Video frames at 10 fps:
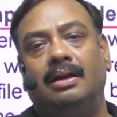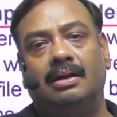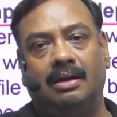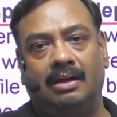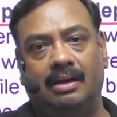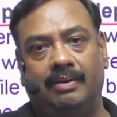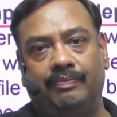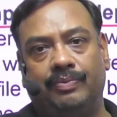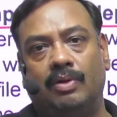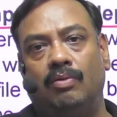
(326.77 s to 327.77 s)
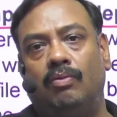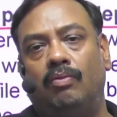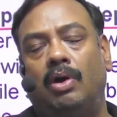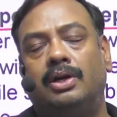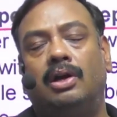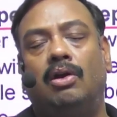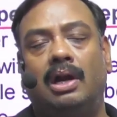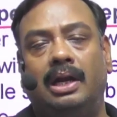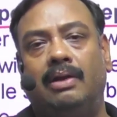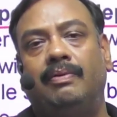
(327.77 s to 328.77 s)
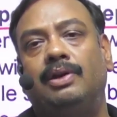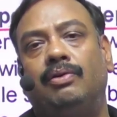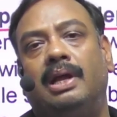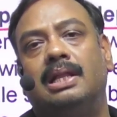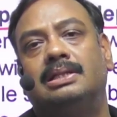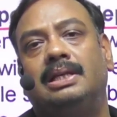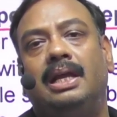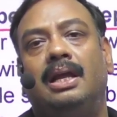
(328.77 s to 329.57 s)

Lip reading: water or liquid, you can say